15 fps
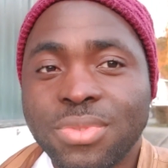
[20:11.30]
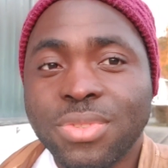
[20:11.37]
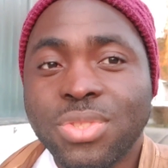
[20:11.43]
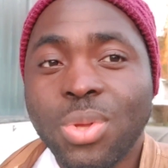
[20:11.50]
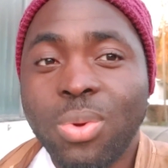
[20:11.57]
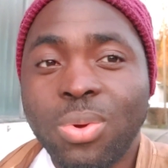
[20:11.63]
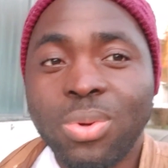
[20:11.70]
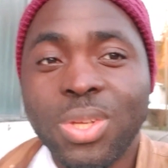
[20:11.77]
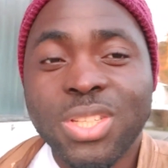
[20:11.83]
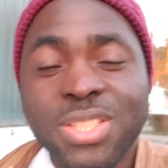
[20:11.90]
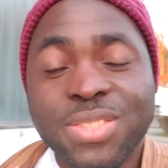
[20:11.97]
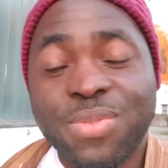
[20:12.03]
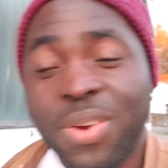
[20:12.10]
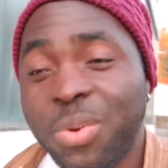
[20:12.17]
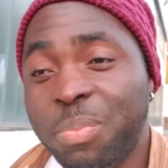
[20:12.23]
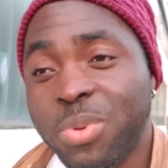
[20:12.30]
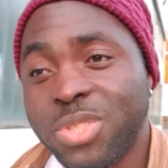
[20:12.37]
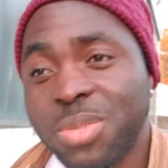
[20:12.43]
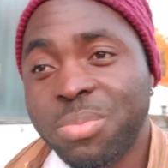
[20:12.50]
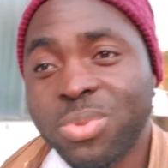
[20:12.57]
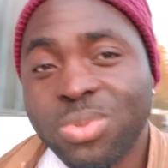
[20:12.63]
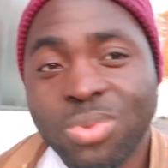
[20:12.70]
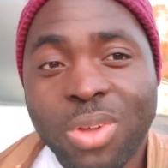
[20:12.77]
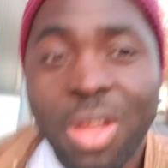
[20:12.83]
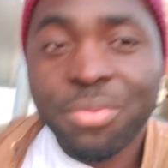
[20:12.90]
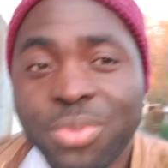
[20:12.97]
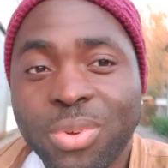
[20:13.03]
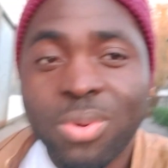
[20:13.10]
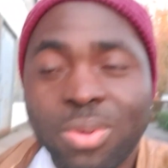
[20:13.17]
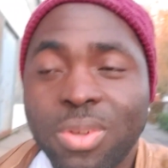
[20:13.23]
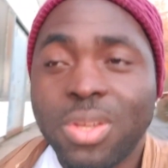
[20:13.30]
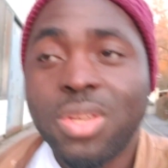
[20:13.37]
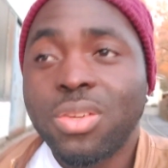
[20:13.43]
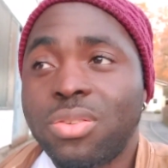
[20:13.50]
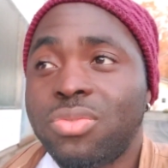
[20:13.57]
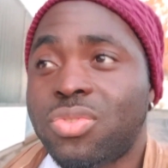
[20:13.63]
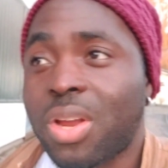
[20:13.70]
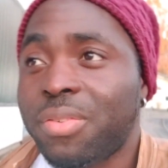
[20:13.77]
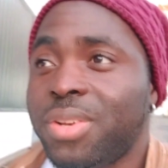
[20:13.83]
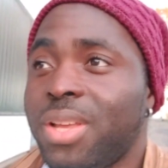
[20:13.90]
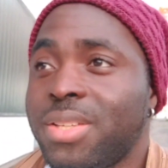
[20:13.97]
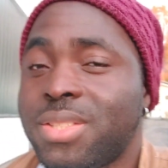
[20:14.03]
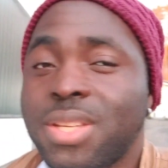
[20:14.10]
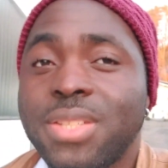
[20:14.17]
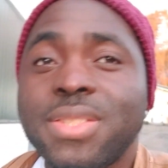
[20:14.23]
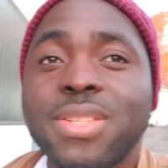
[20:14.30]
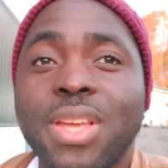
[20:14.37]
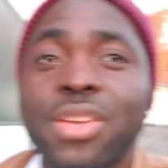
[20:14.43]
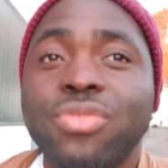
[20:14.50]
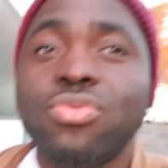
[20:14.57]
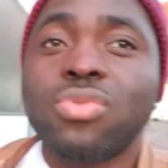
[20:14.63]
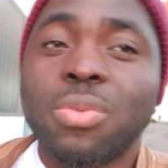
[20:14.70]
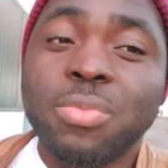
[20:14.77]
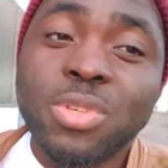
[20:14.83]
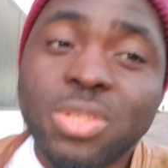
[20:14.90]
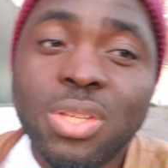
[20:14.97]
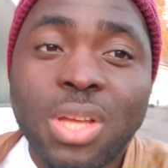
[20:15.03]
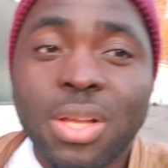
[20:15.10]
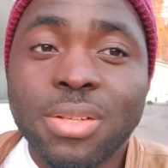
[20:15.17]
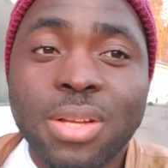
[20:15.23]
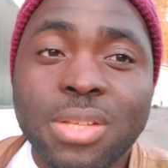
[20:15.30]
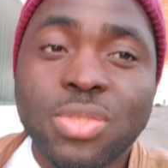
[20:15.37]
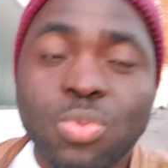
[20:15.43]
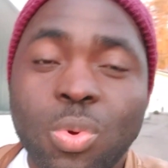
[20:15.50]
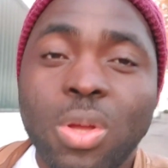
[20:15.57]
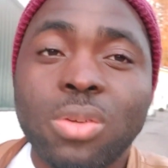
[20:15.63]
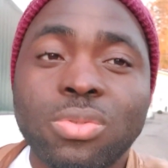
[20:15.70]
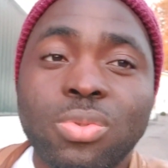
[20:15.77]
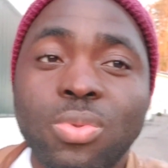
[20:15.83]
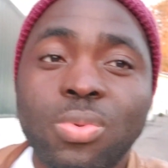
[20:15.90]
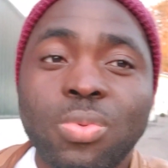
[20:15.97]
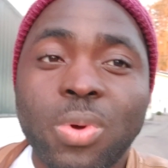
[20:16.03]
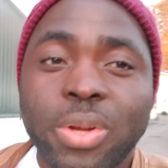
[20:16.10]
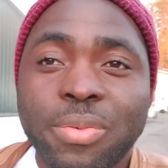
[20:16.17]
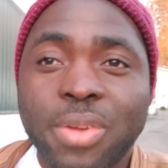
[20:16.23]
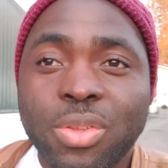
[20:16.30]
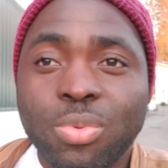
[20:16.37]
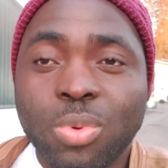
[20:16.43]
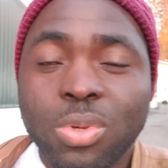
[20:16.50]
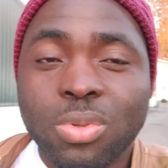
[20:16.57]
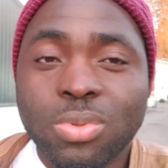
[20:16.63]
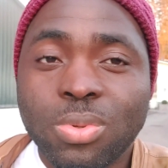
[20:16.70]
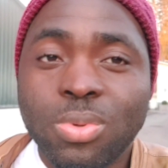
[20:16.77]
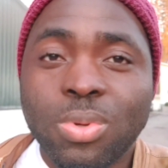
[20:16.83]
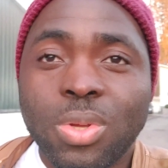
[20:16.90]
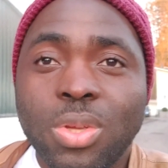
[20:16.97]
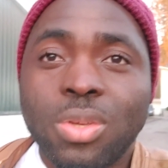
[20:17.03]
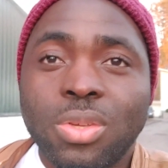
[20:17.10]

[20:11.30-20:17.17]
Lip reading: So it is very possible to have your driving license here in Germany and as well do whatever you want to do.